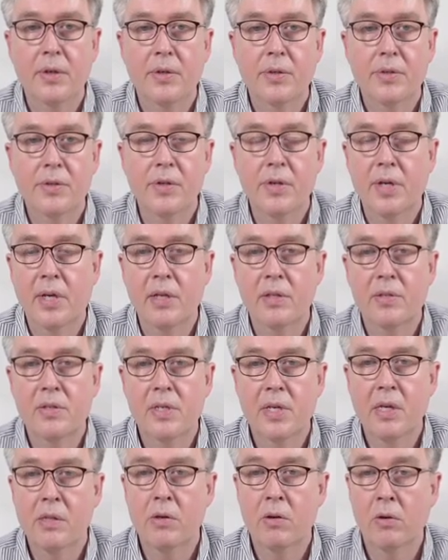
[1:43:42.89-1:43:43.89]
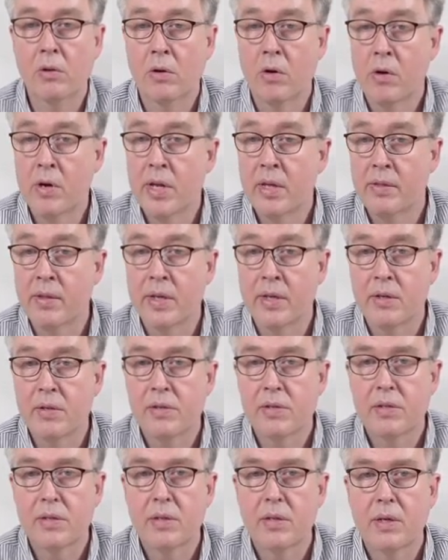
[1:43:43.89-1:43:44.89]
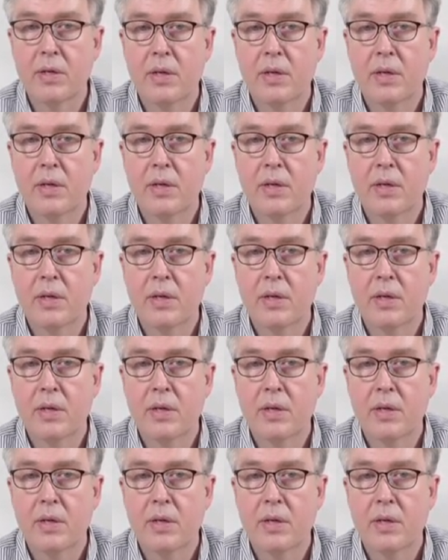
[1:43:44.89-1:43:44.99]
So you can see they're learning this,